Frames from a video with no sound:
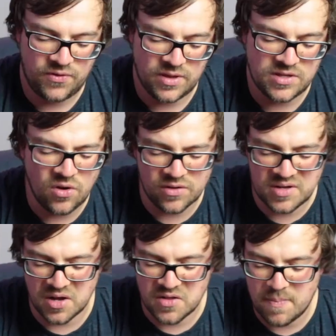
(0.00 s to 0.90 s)
It's not
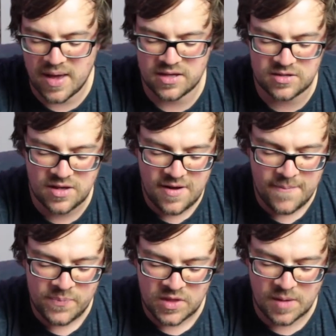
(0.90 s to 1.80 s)
the
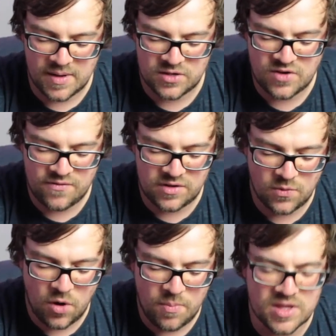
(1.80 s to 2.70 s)
best travel in the
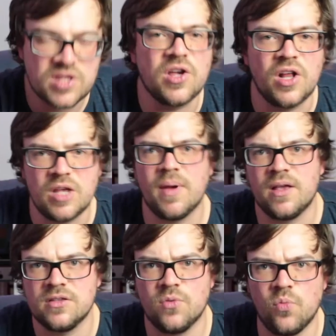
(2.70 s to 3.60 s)
world, but it's certainly
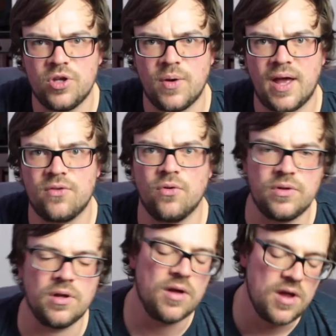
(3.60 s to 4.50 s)
better than what you had on
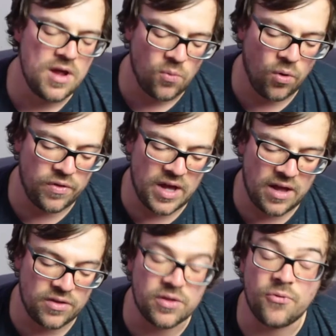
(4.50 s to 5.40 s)
what the
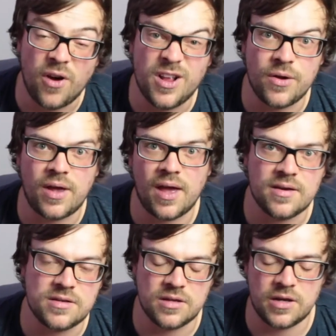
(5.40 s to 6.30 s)
folio
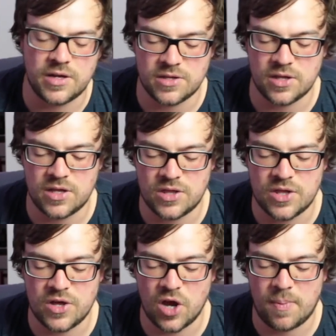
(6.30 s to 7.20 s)
case that
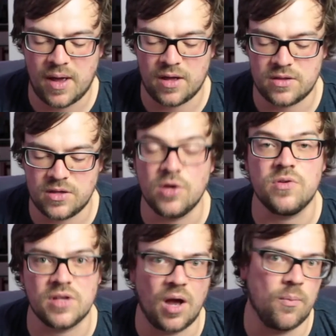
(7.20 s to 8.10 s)
the iPad used
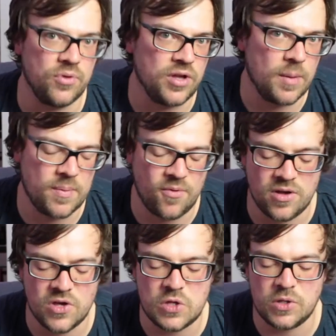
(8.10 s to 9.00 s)
to come with. The iPad Pro
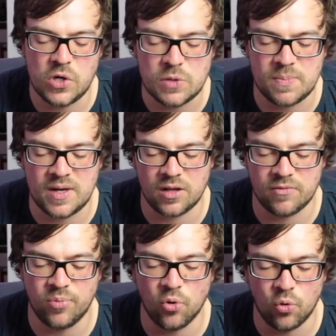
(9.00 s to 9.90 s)
used to be kind
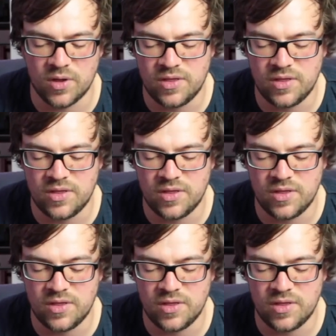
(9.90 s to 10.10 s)
of bought with